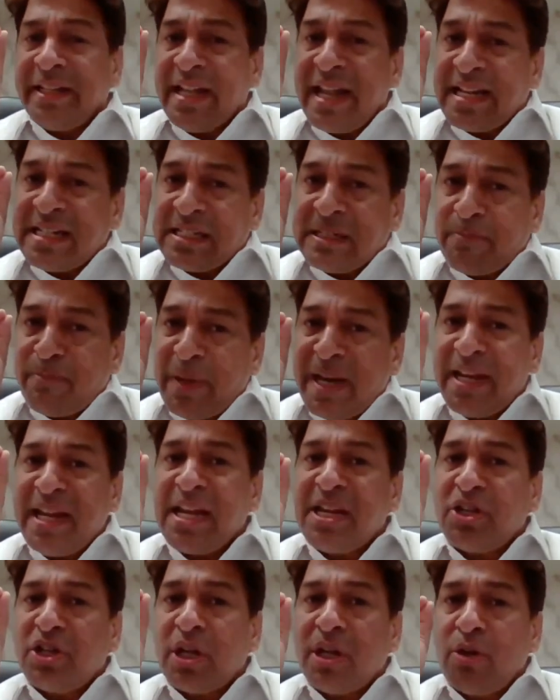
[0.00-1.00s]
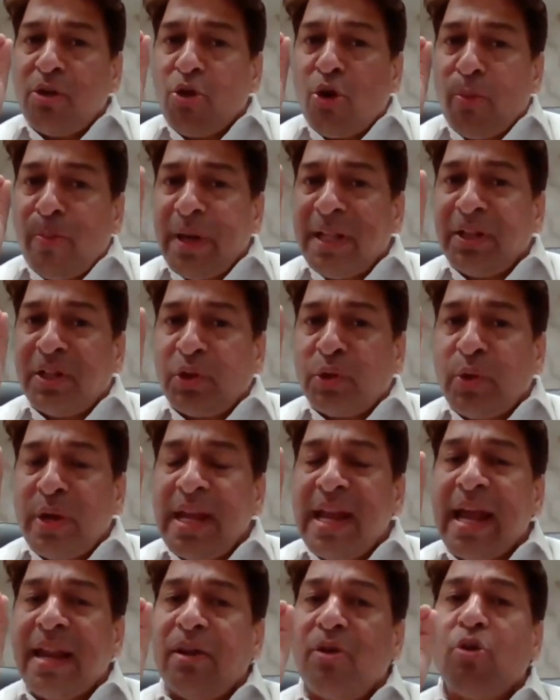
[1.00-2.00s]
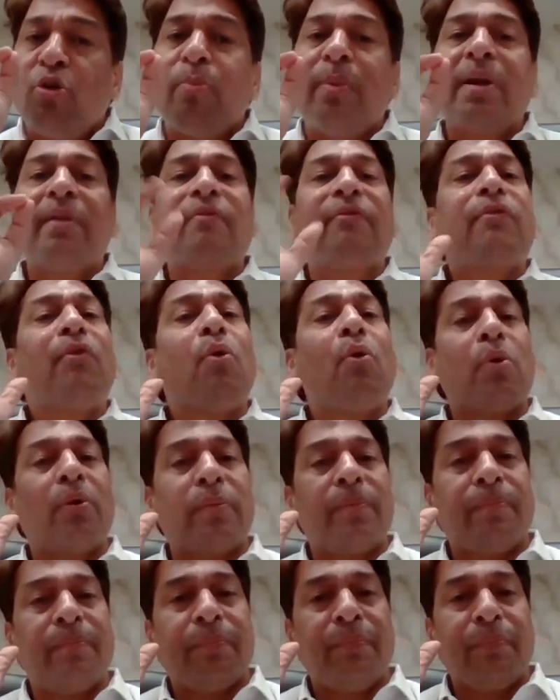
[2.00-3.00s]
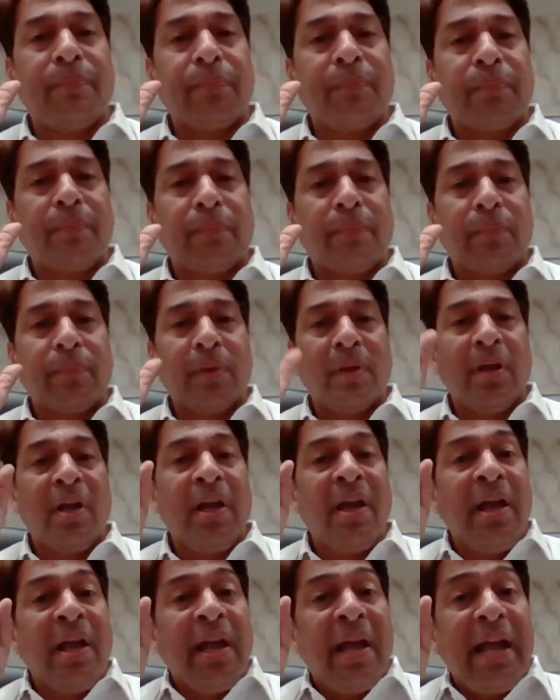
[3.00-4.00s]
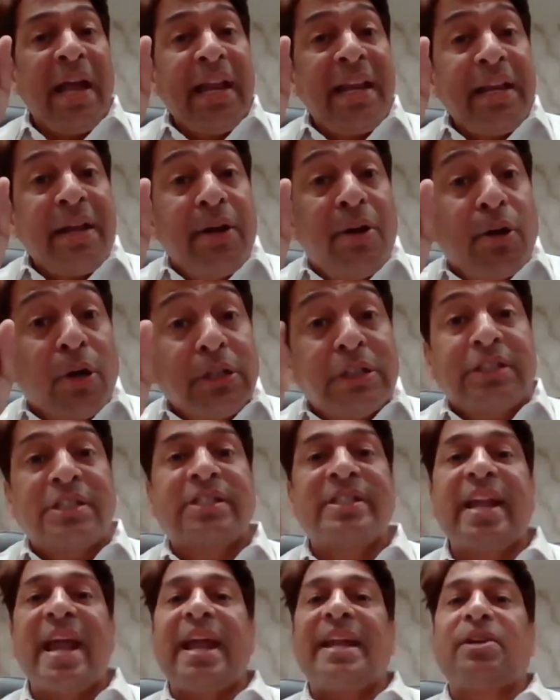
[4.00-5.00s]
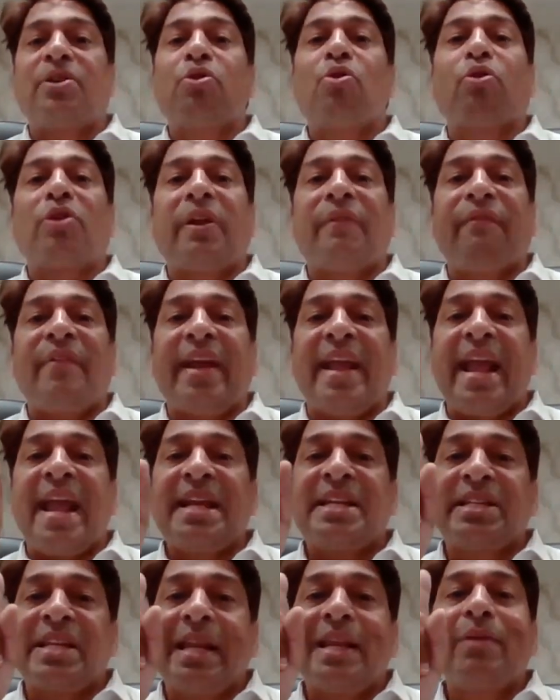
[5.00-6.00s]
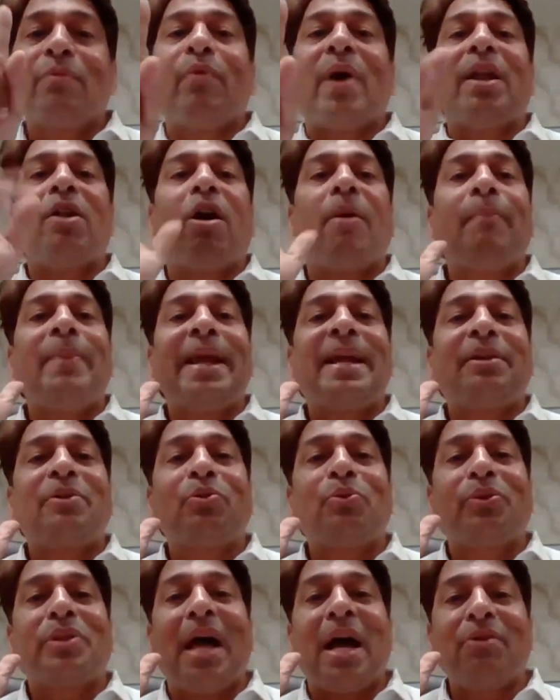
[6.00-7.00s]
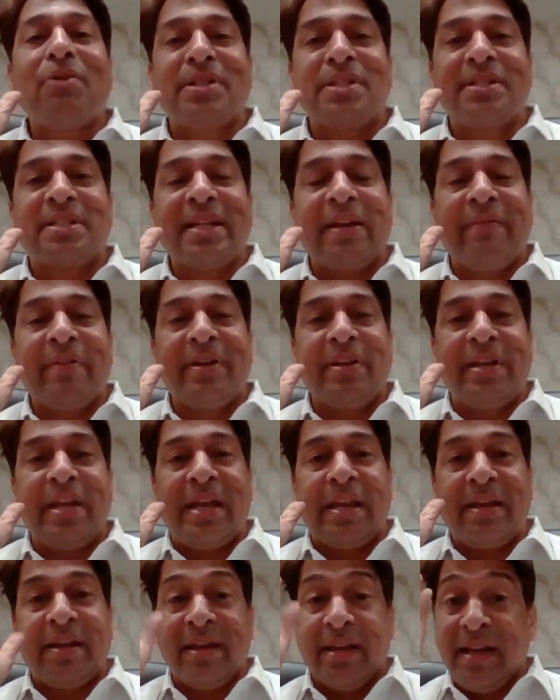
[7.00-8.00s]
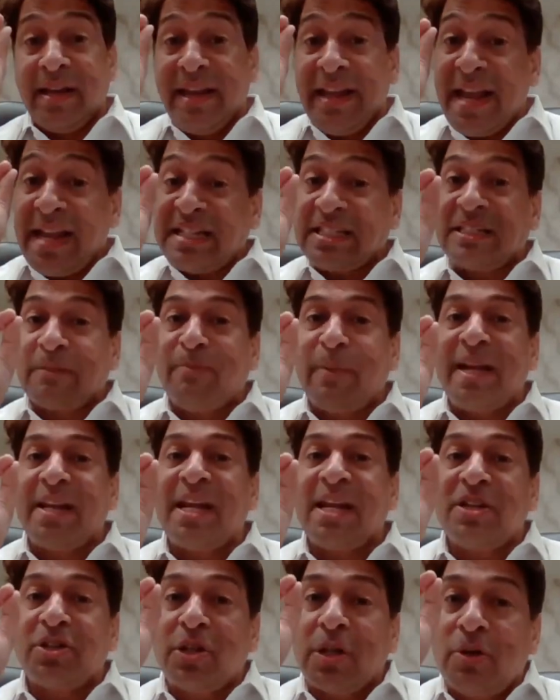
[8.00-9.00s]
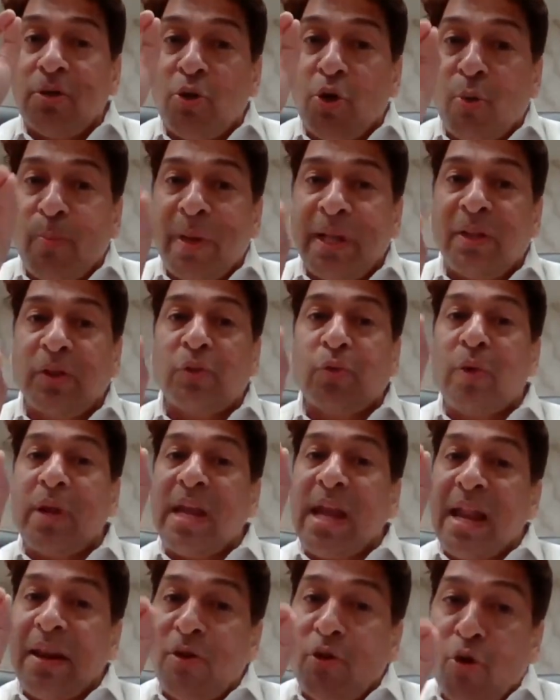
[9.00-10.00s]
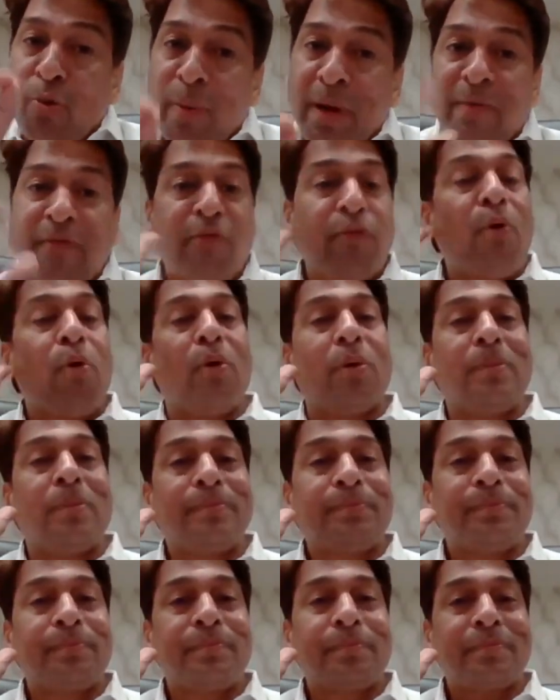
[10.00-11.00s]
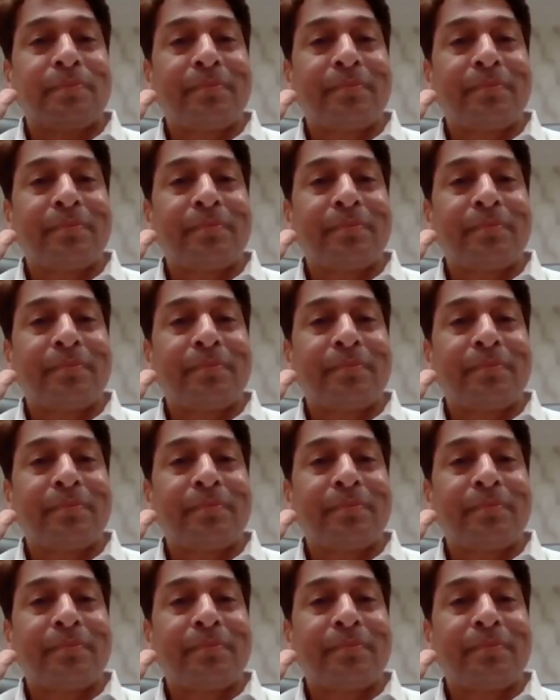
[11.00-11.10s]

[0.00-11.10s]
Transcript: there's an explanation Roman 3 and Roman 4. In goods rate notification 1/2017, explanation Roman 3 and Roman 4.